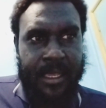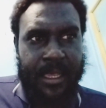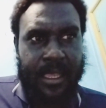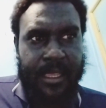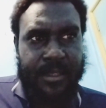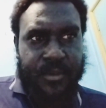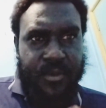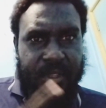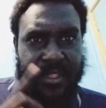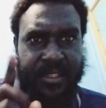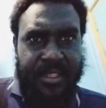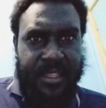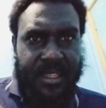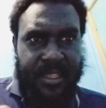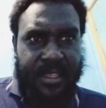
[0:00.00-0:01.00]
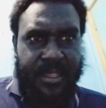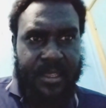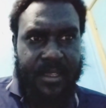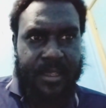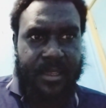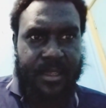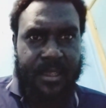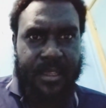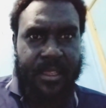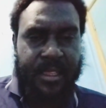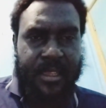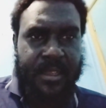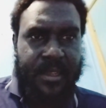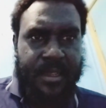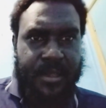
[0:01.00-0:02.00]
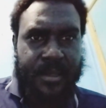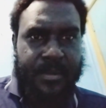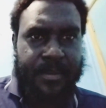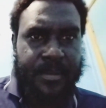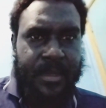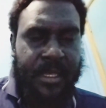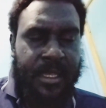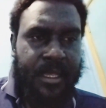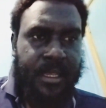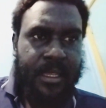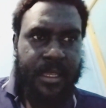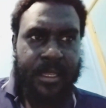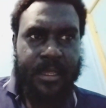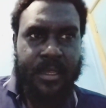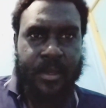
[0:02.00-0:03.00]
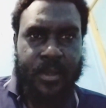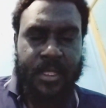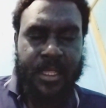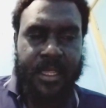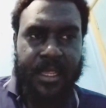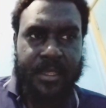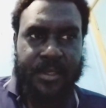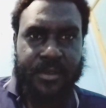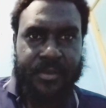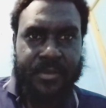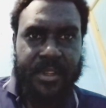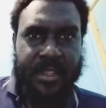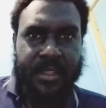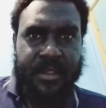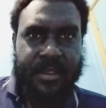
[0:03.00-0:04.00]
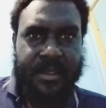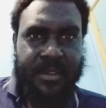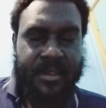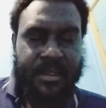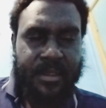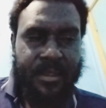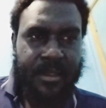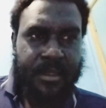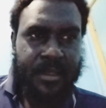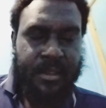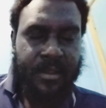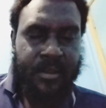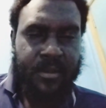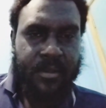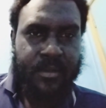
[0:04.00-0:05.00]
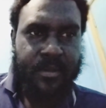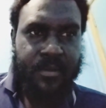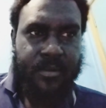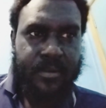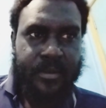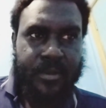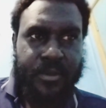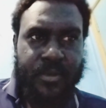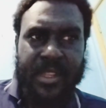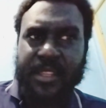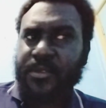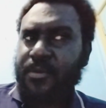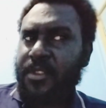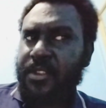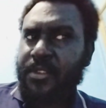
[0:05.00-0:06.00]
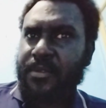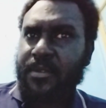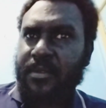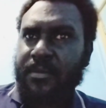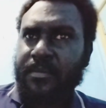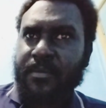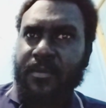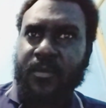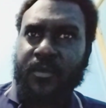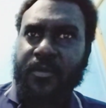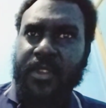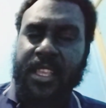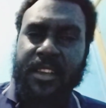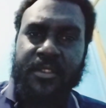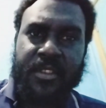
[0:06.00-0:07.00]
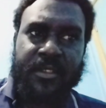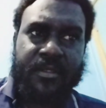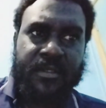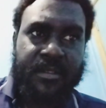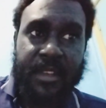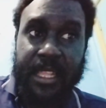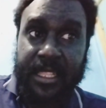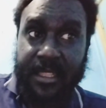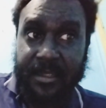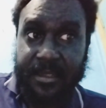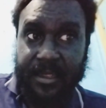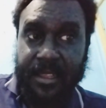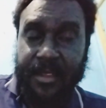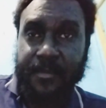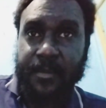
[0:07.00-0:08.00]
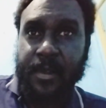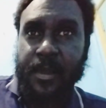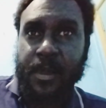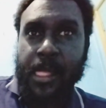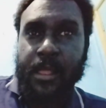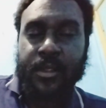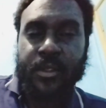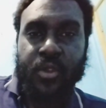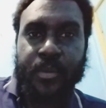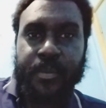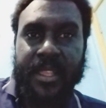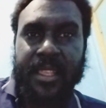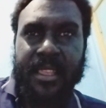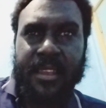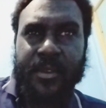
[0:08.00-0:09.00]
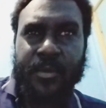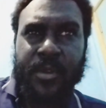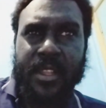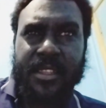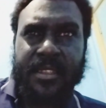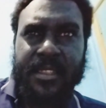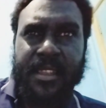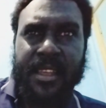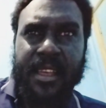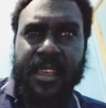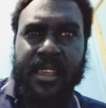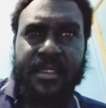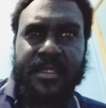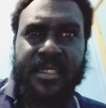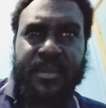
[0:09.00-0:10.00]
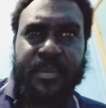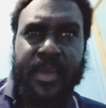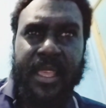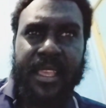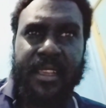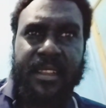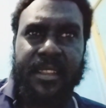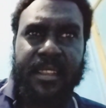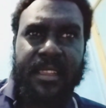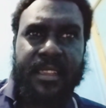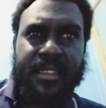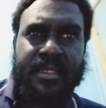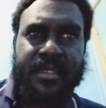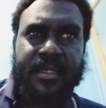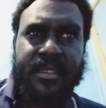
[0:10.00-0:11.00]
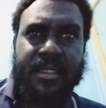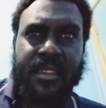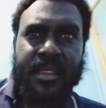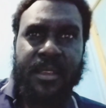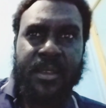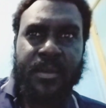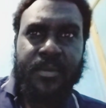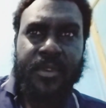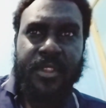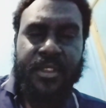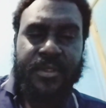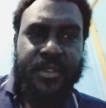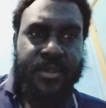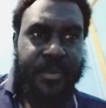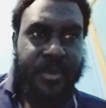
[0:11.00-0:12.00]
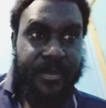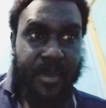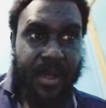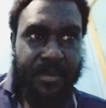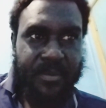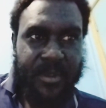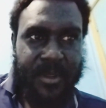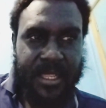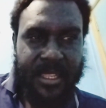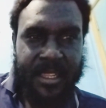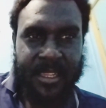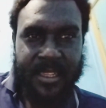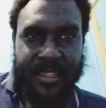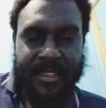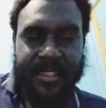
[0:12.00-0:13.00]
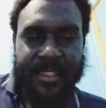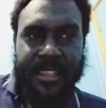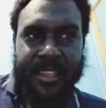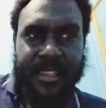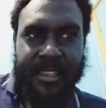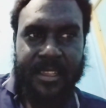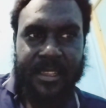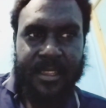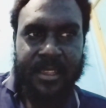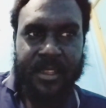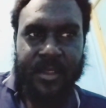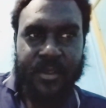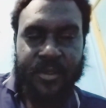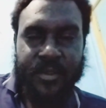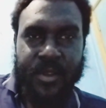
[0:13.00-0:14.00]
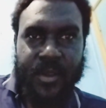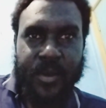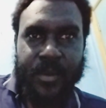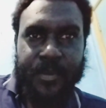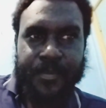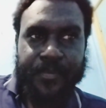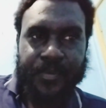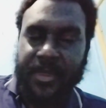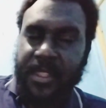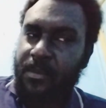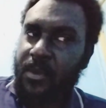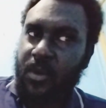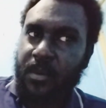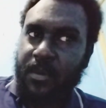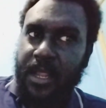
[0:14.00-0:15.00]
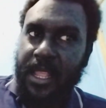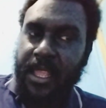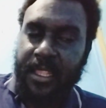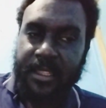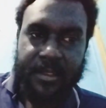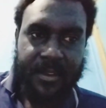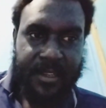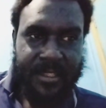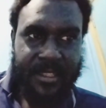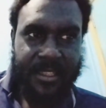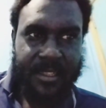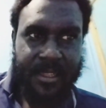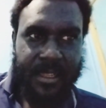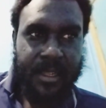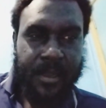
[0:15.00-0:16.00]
as you can see here on the screen on today's video, we are going to look at this topic here. What is the highest paying niche for YouTube in Papua New Guinea? Yeah. So, yun ba interesting